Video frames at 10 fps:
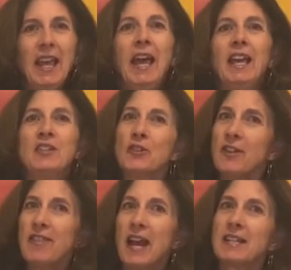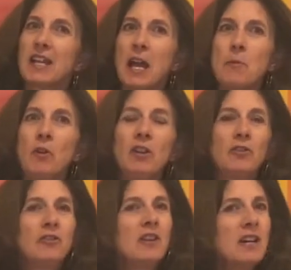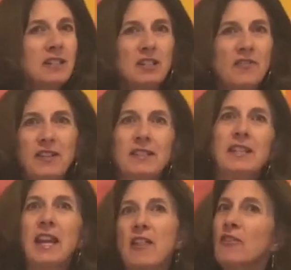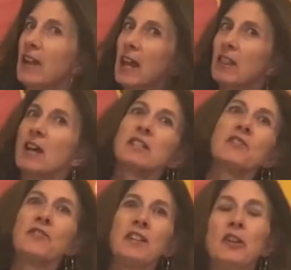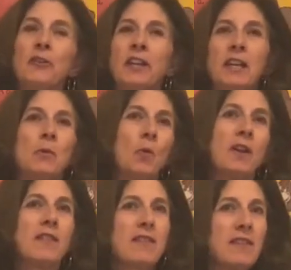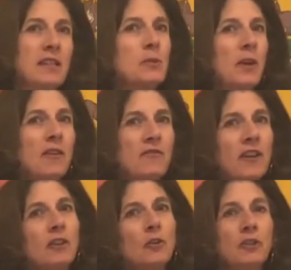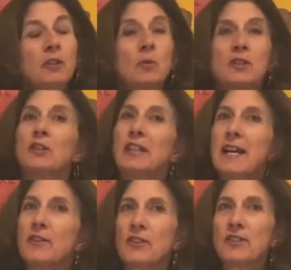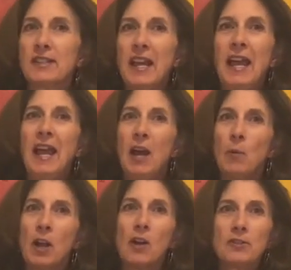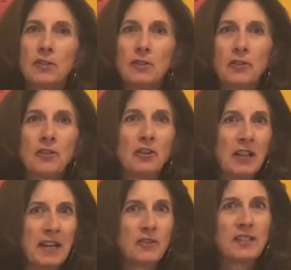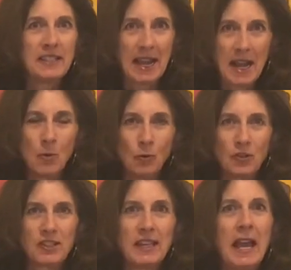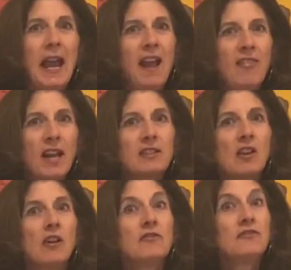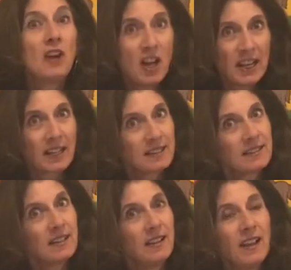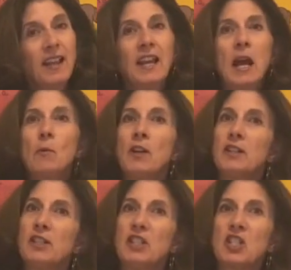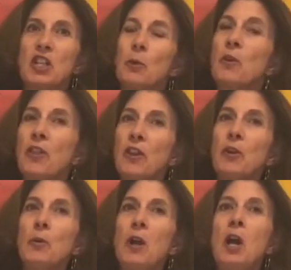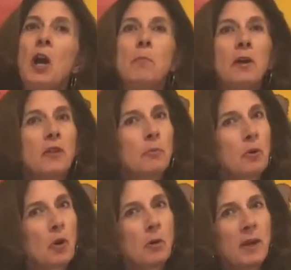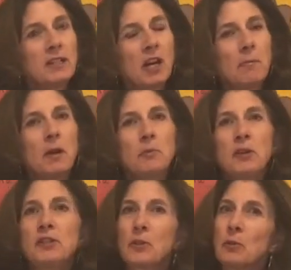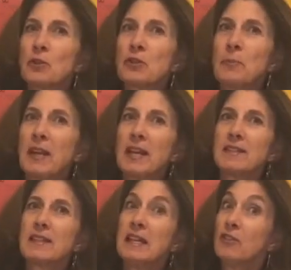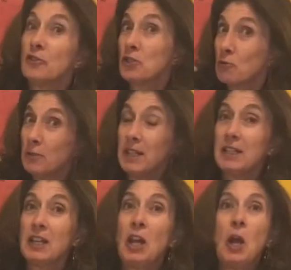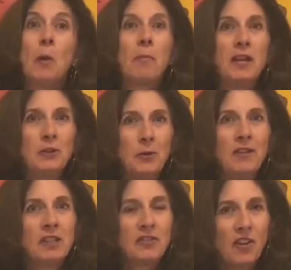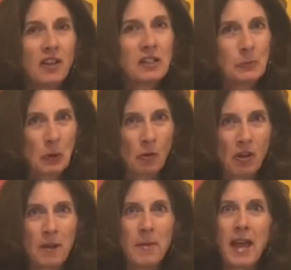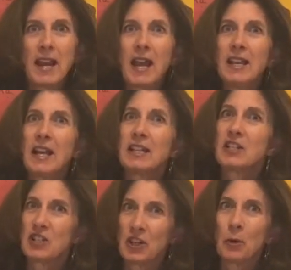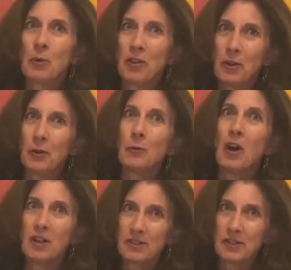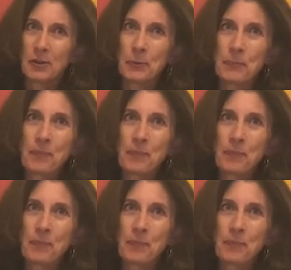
And during that time, we learned lots of things together and had lots of fun learning. And one of the things we had fun learning was our letters. We also learned our letter sounds, and that's called phonics. And I wanted to share with you the program I taught my preschoolers because they learned to read by doing this phonics program, and I'd like to share it with you also.